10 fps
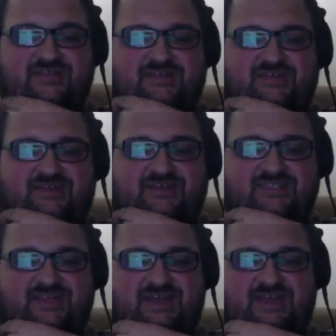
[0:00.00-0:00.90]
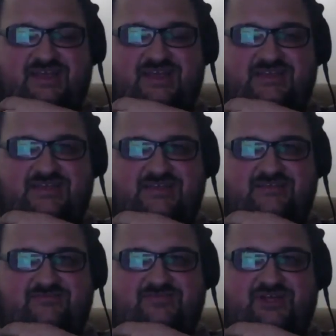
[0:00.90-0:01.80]
because like it did
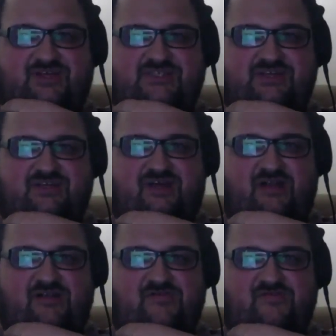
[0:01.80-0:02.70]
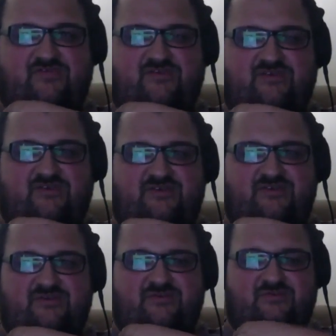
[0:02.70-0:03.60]
result in a lot of
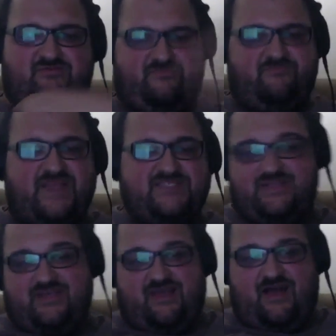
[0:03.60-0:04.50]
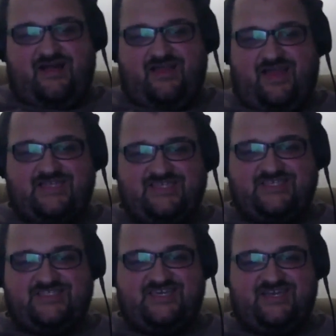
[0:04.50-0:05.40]
basically I guess they
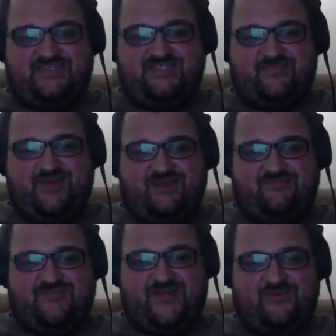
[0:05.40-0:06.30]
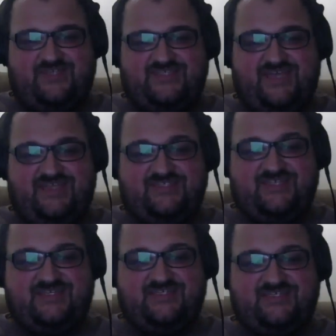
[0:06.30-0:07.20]
just didn't anticipate people to take these
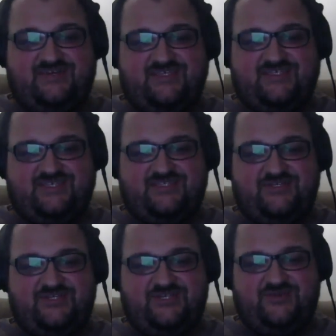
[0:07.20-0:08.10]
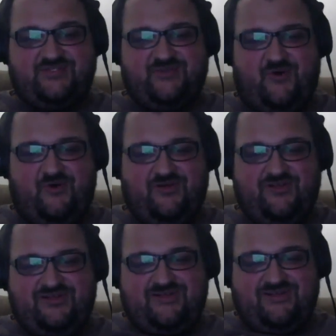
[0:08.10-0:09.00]
things as seriously as they usually do, because the whole
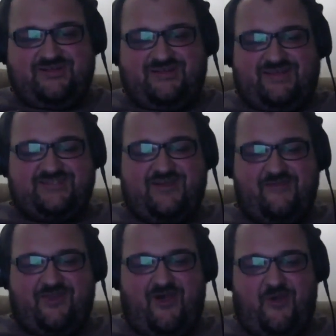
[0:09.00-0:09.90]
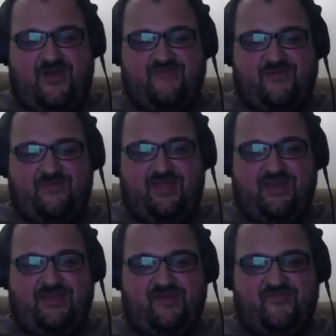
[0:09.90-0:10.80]
it's come a long way from
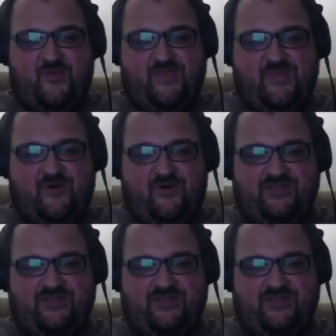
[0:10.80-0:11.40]
like a few people in